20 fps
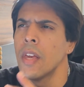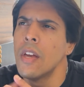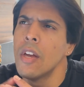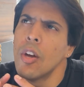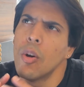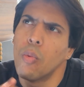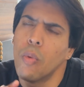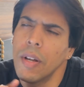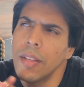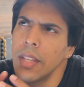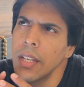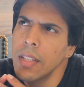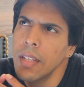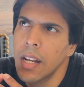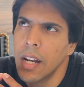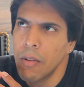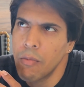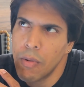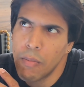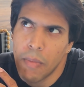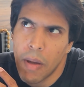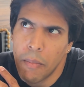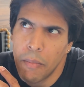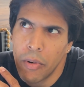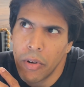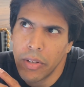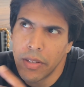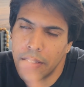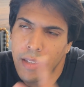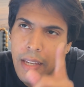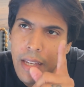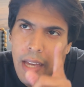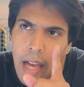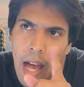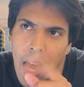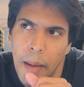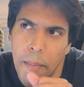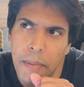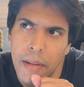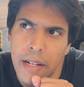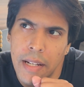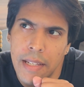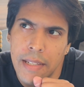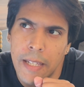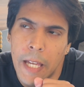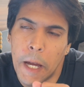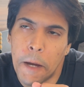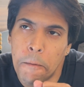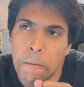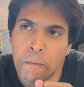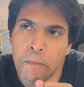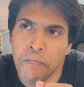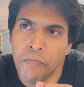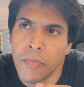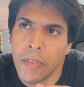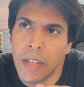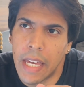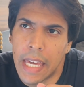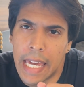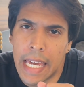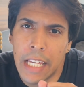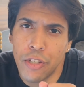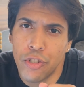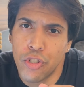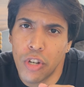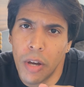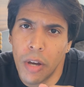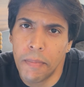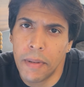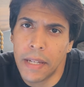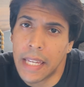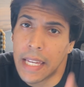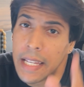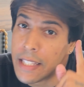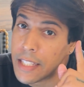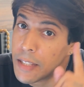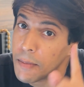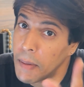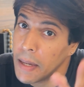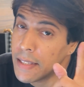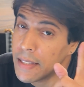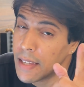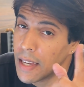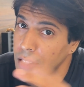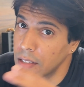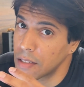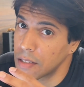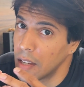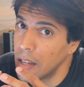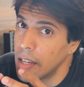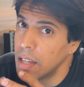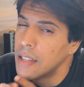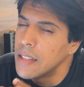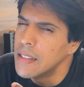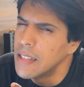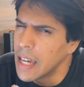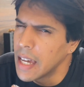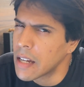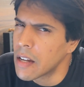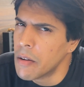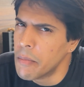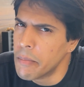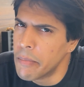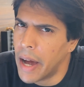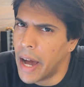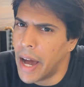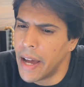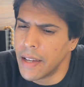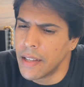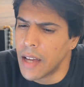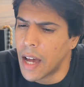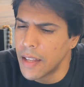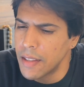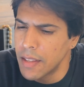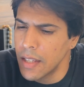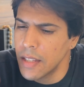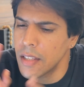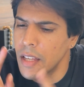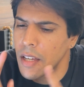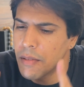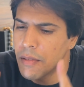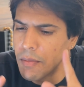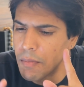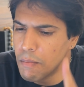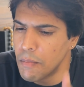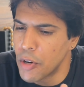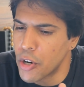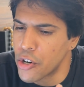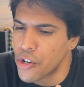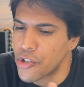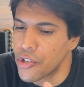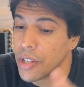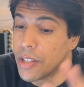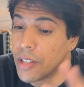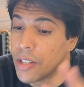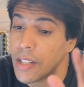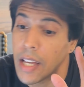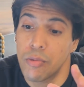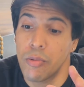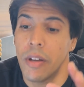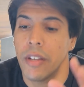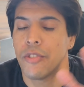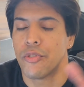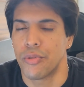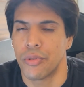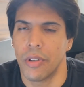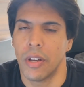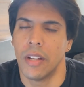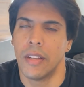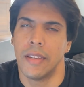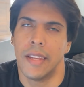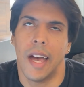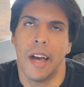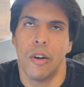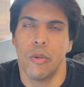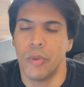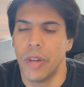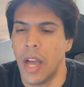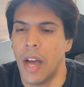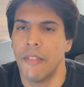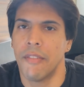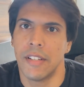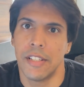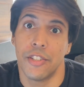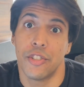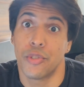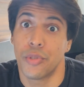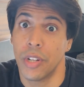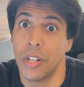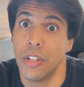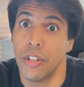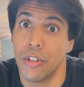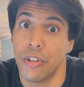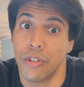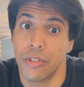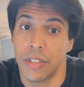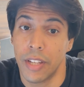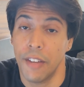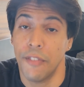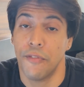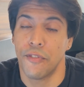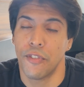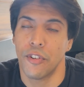one thing that I remember did happen is that Anthropic and SpaceX, they combine. I think they merge, and that's why now we have a trillionaire. That